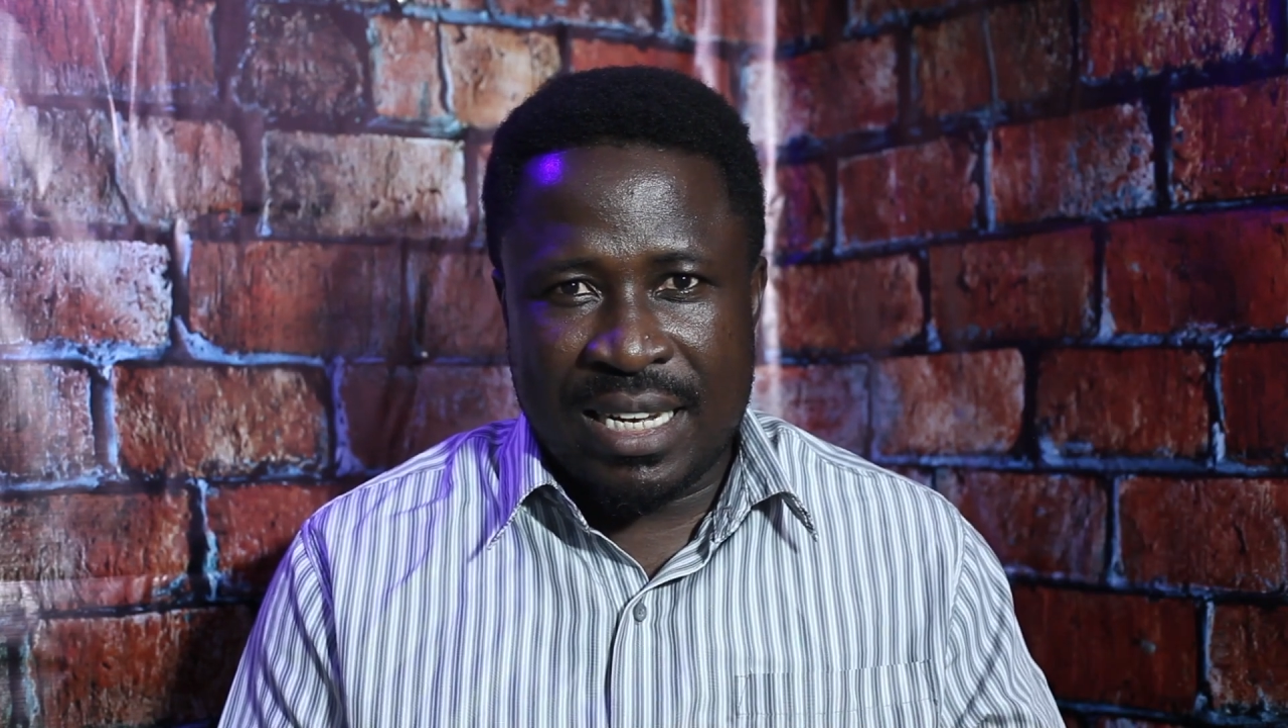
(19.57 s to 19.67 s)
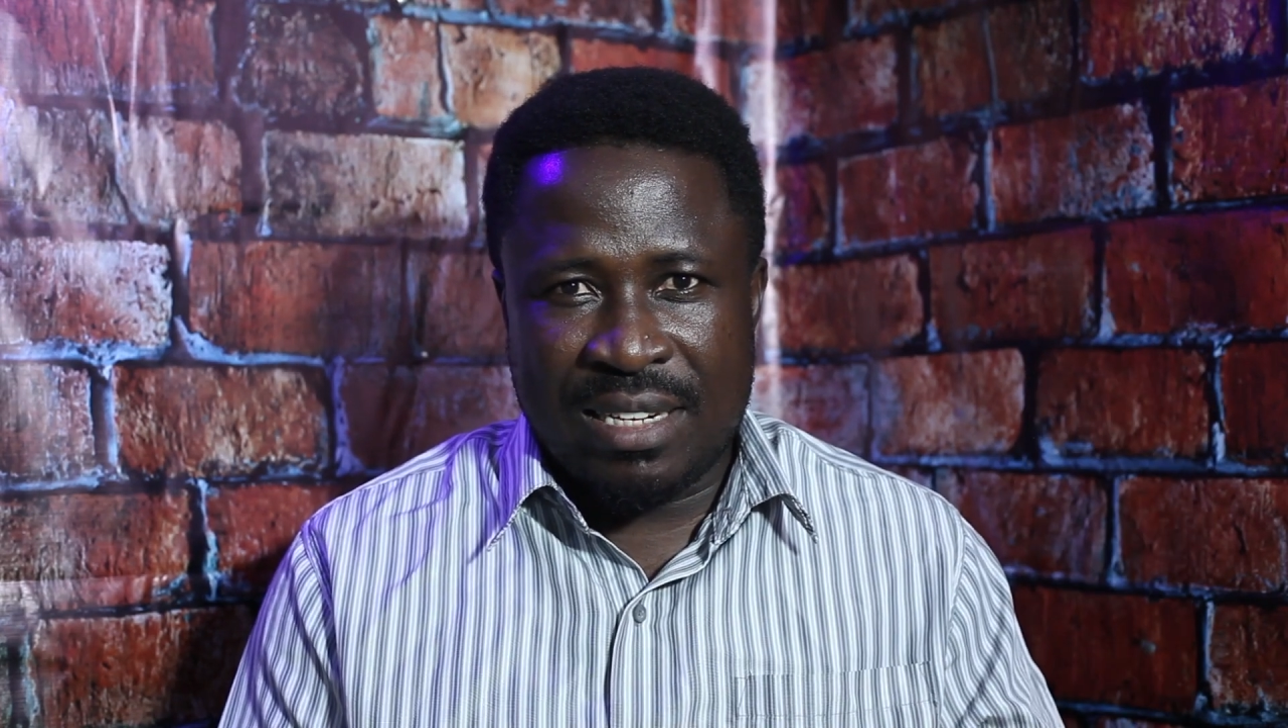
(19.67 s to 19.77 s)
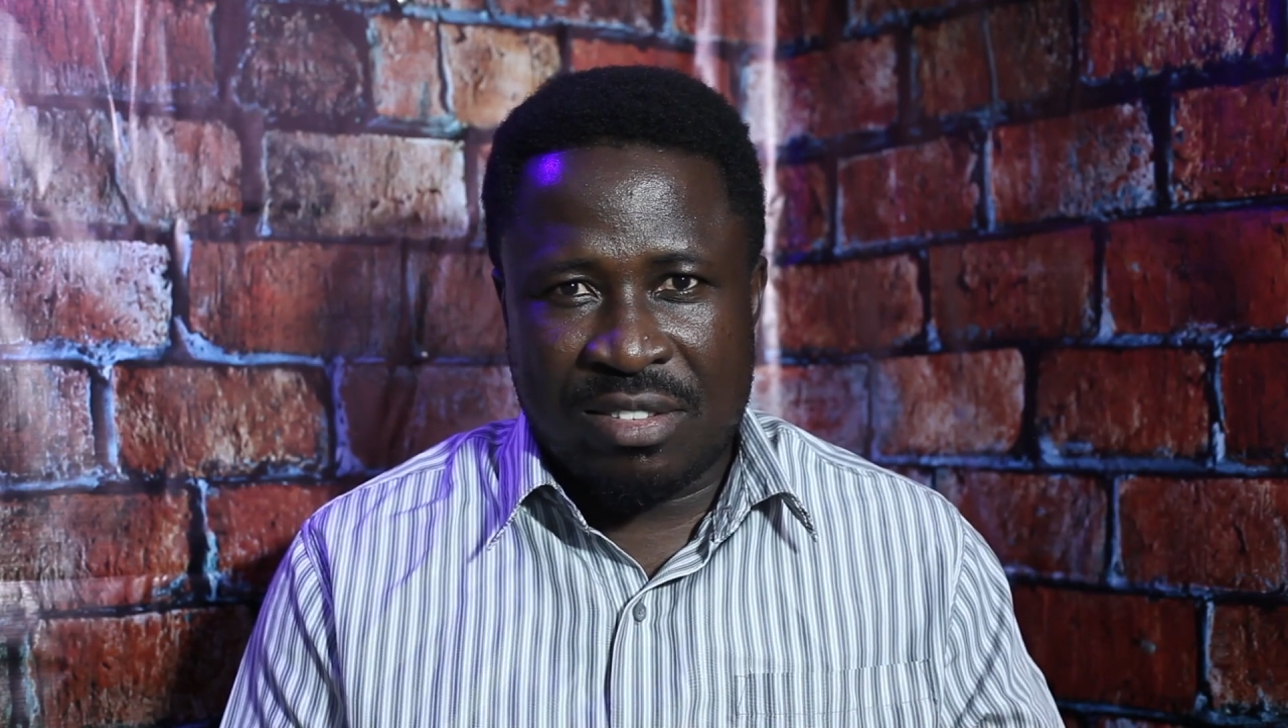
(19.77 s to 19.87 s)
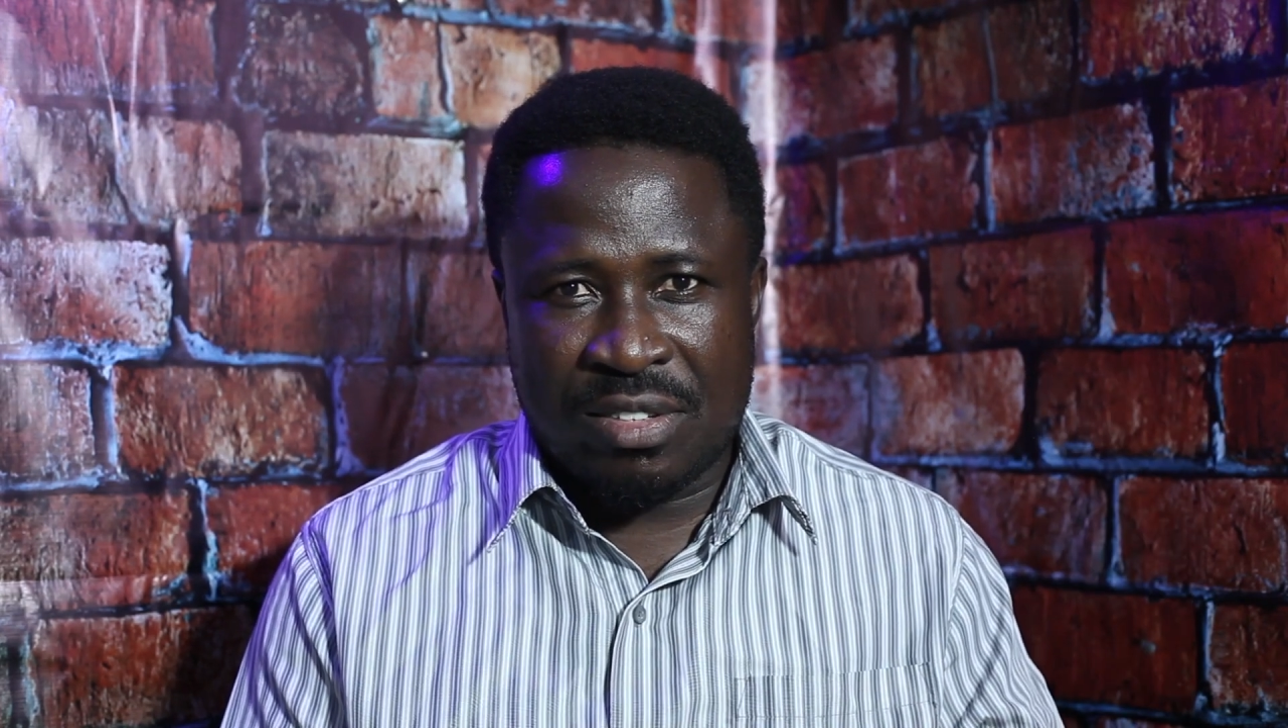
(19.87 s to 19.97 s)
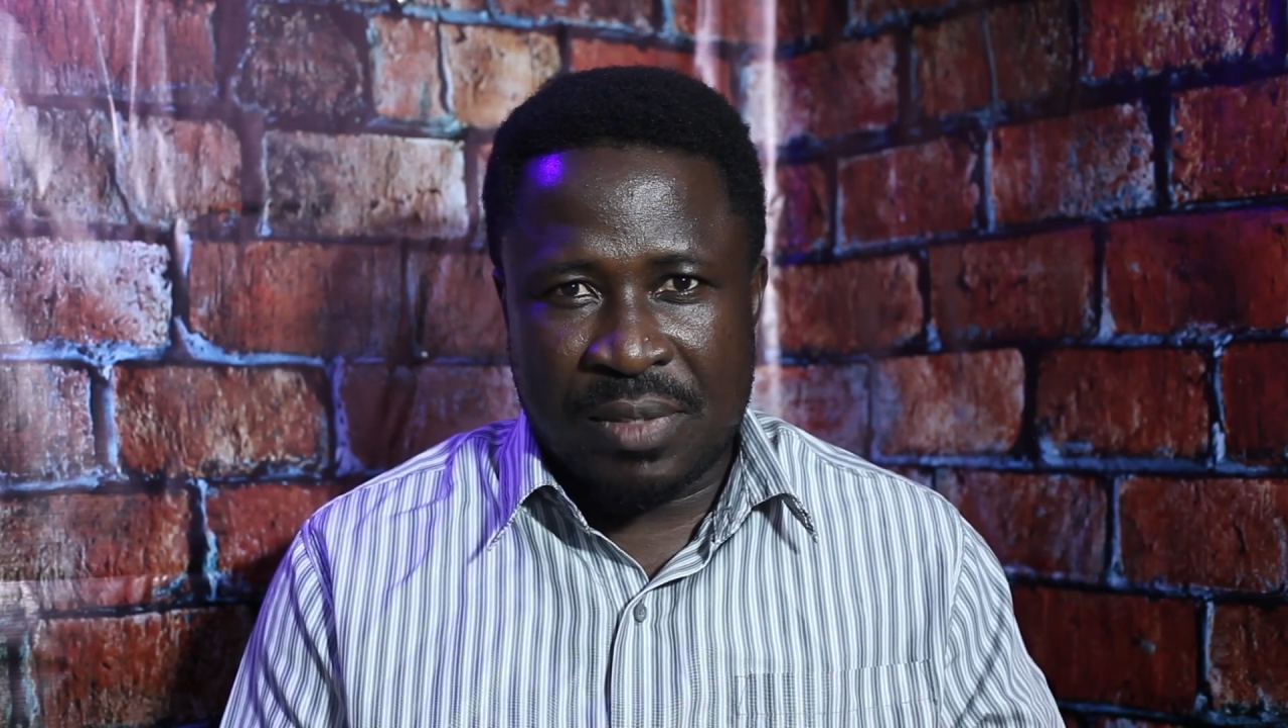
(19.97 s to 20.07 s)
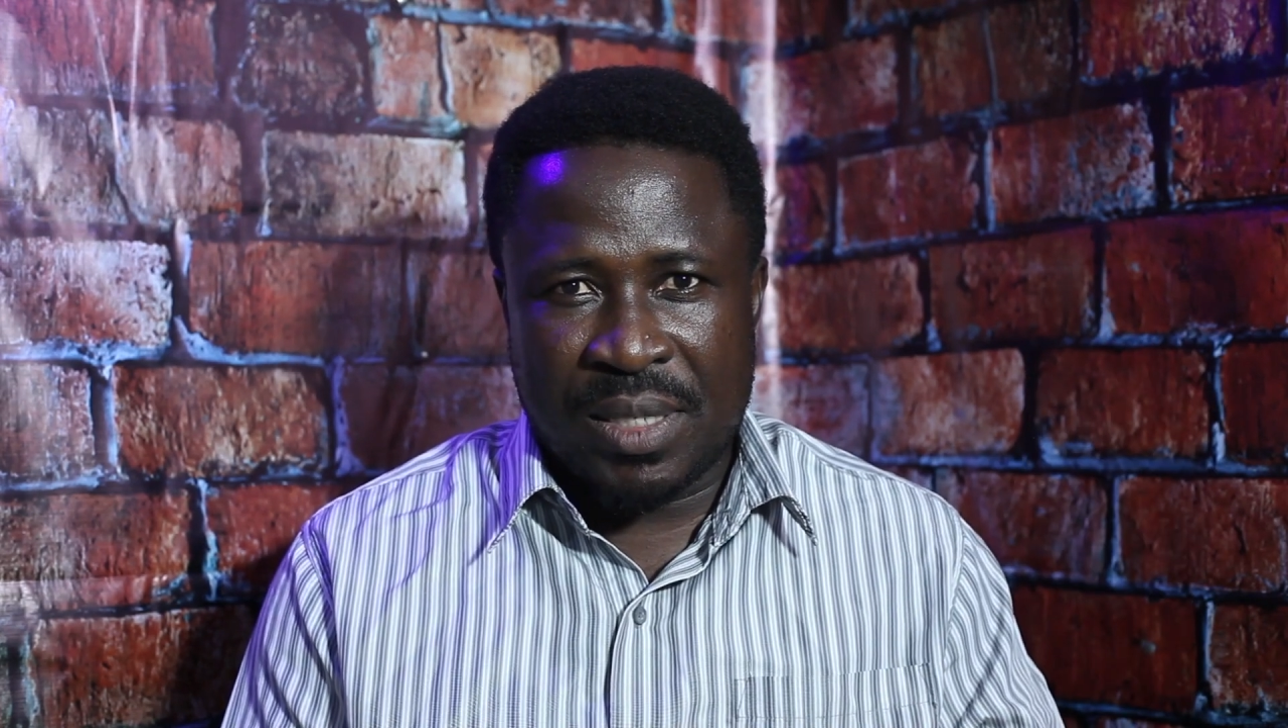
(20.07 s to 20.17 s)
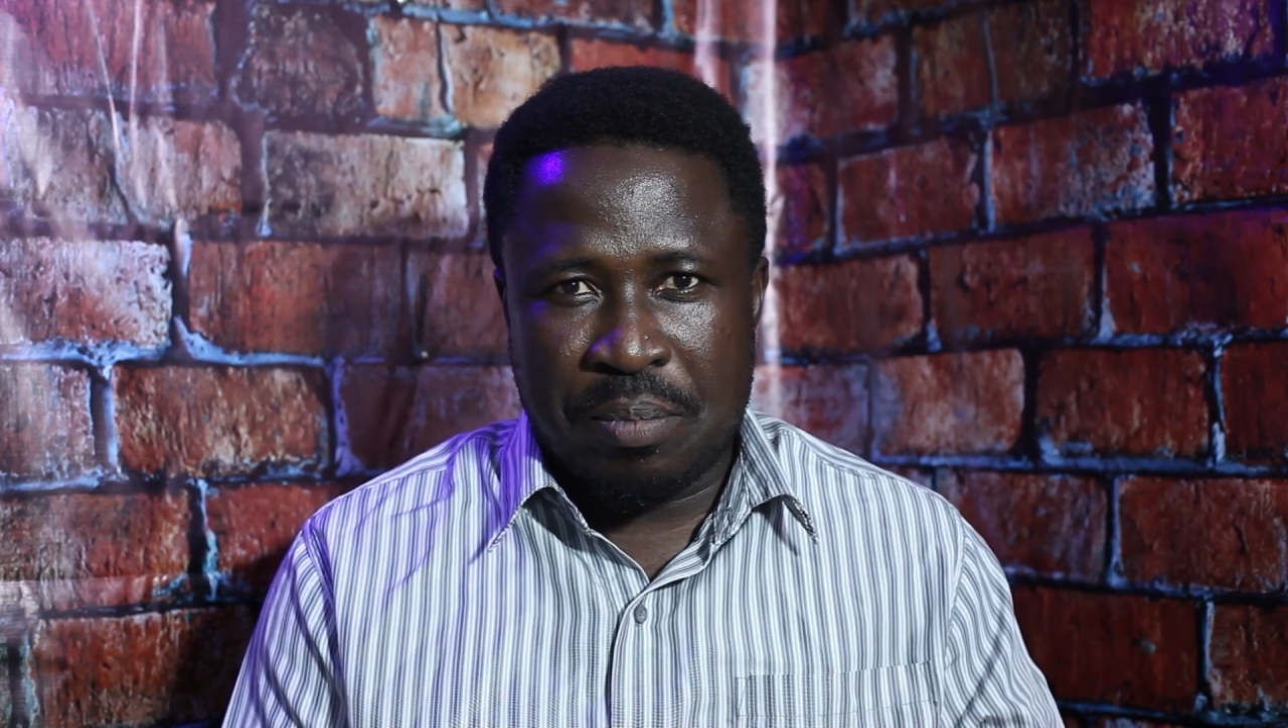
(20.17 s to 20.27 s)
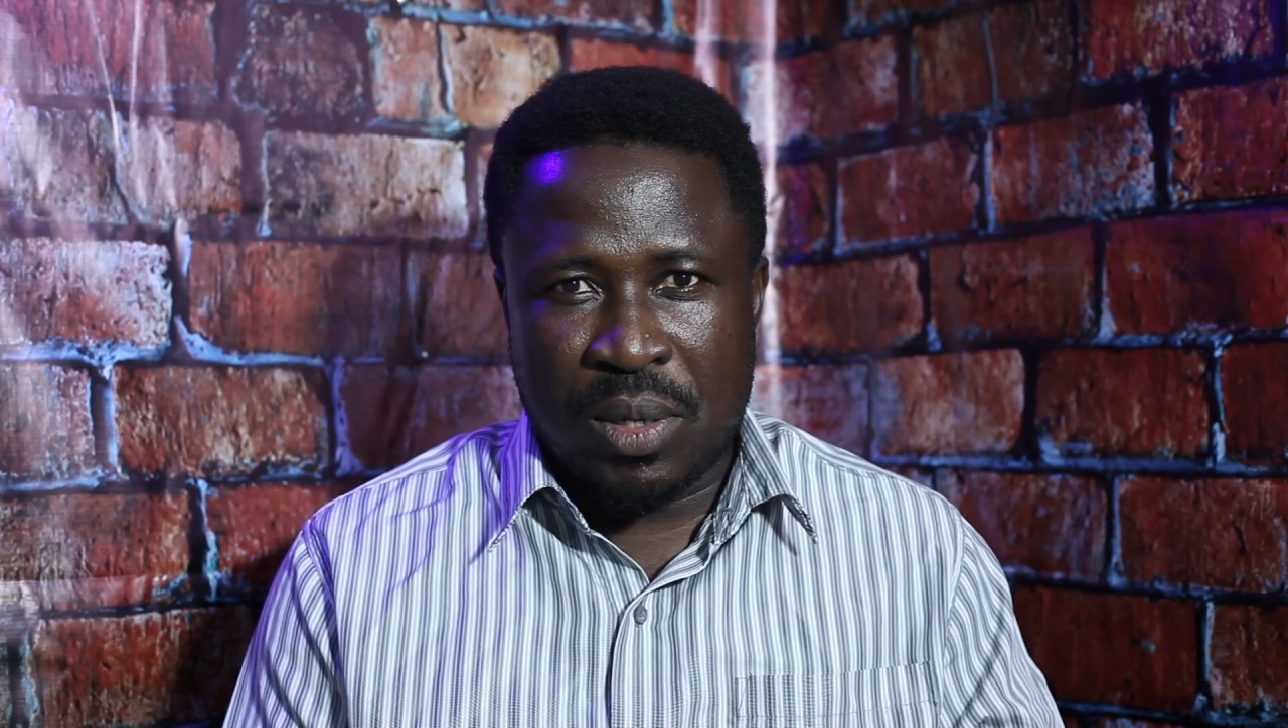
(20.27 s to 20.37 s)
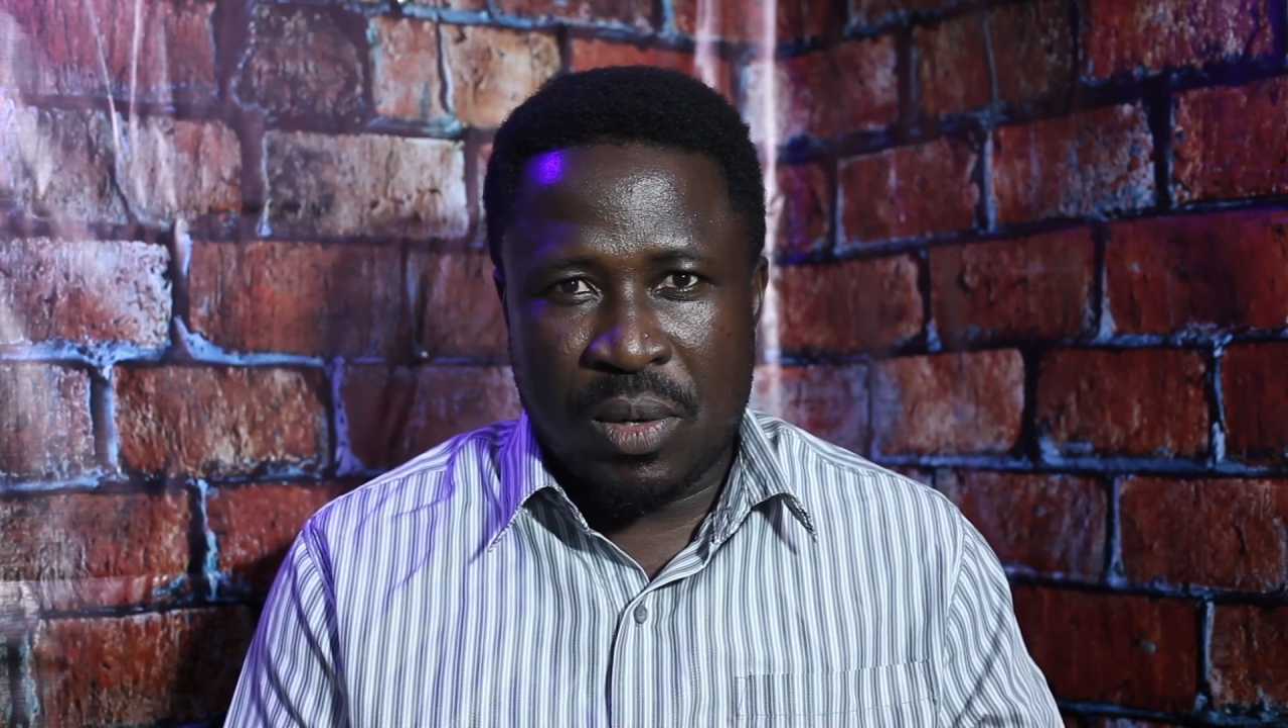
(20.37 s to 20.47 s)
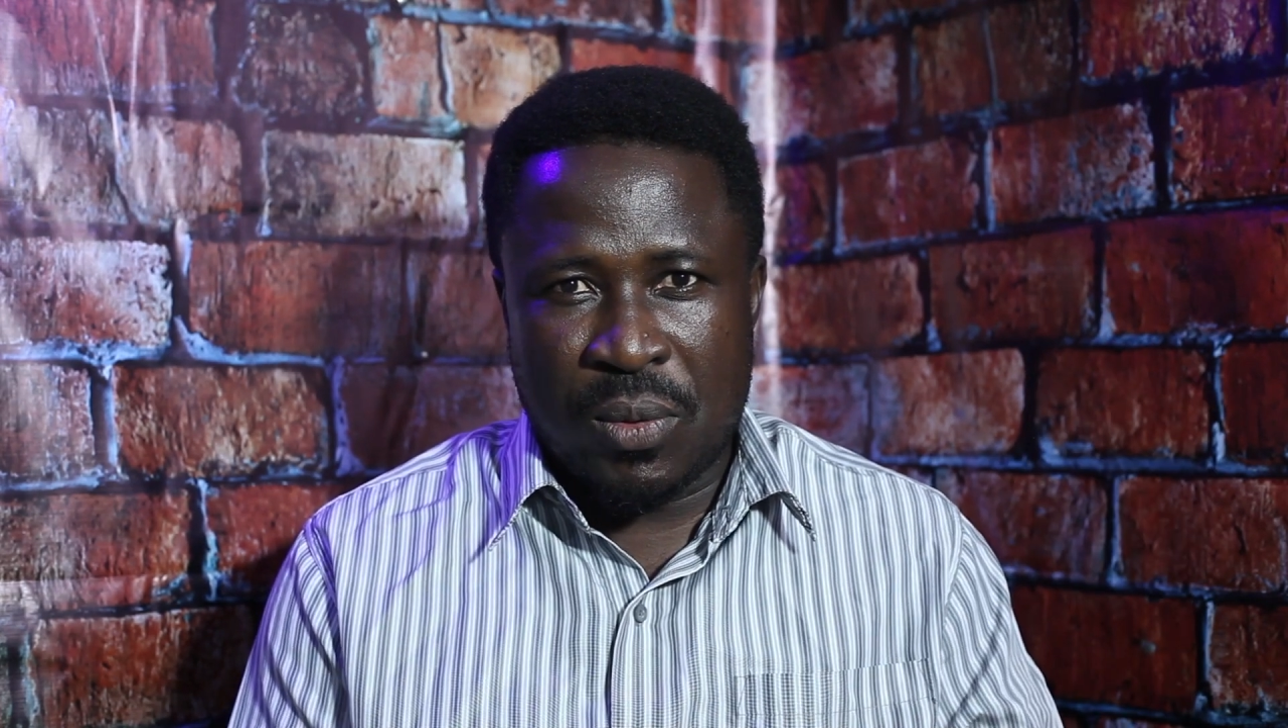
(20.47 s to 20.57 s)
the
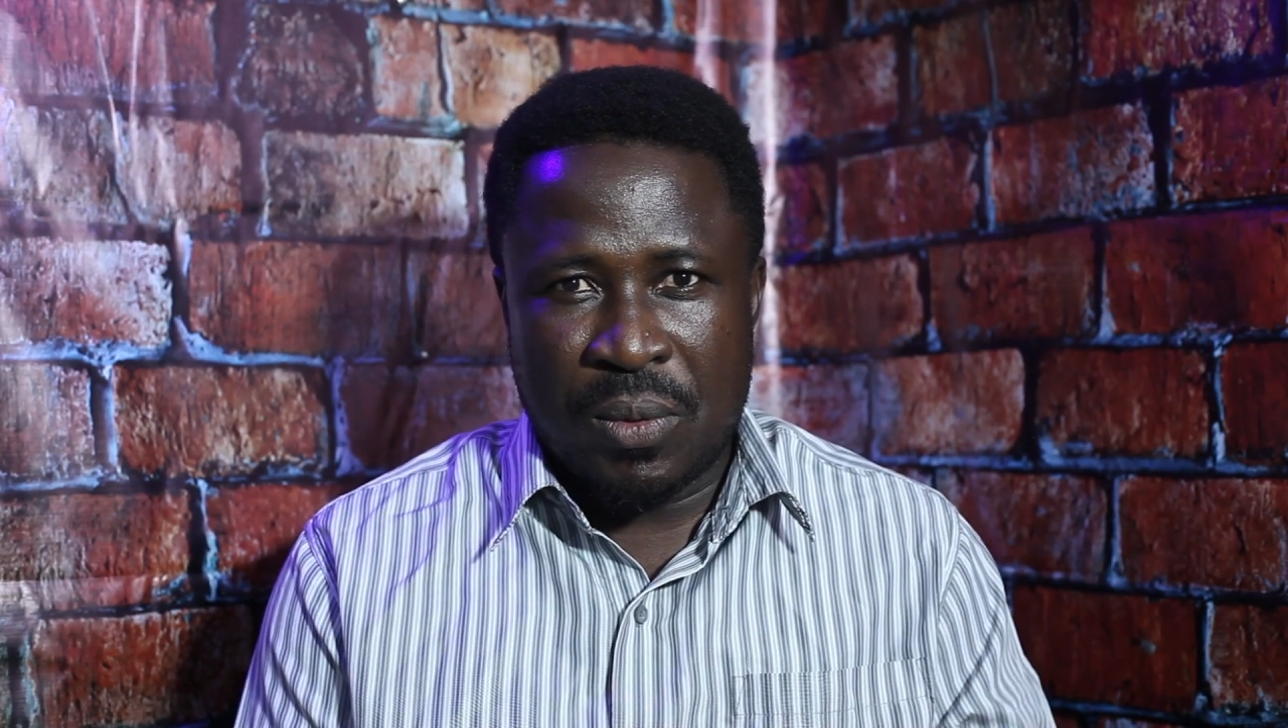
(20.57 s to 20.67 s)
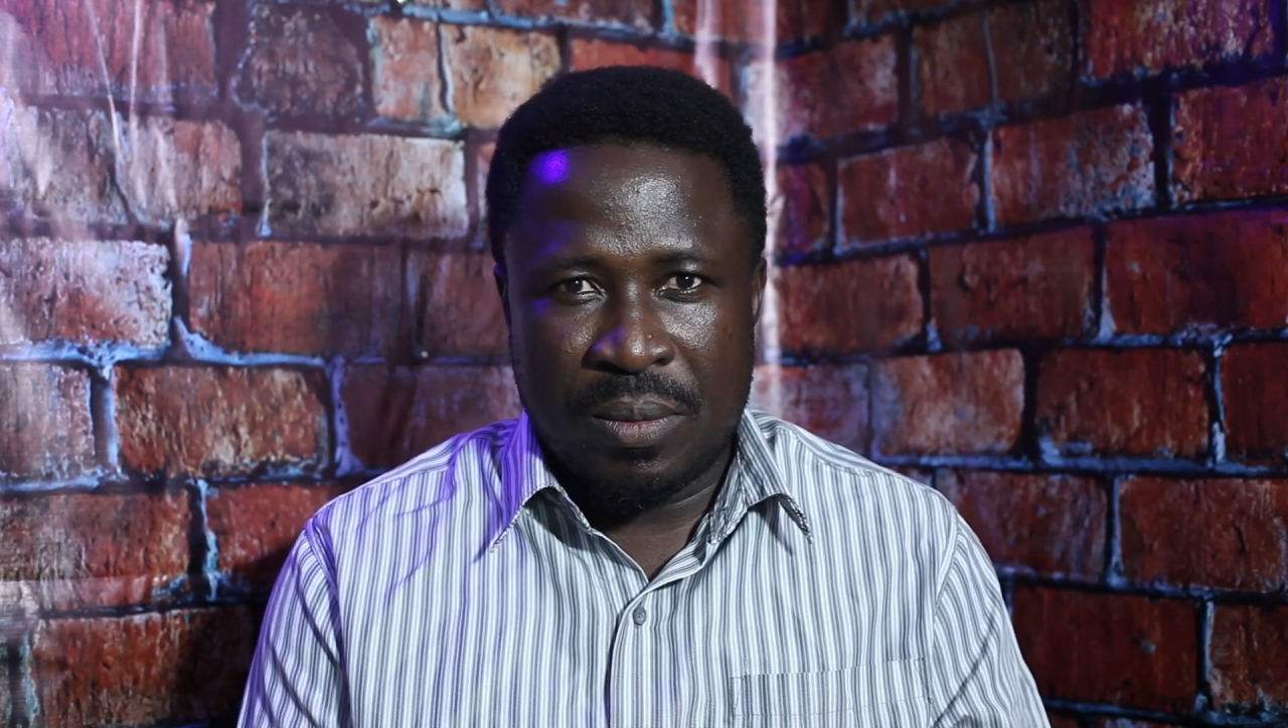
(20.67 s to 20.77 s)
description below.